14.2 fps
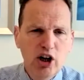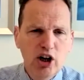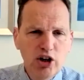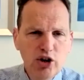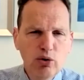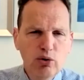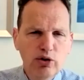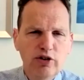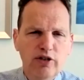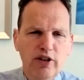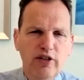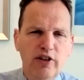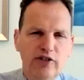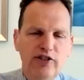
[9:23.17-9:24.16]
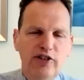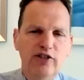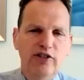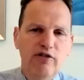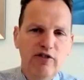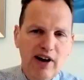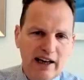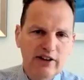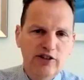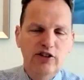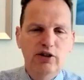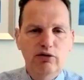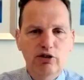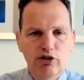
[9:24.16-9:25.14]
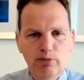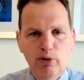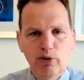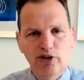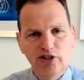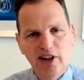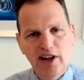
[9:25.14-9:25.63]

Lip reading: Note that this is vaccine response.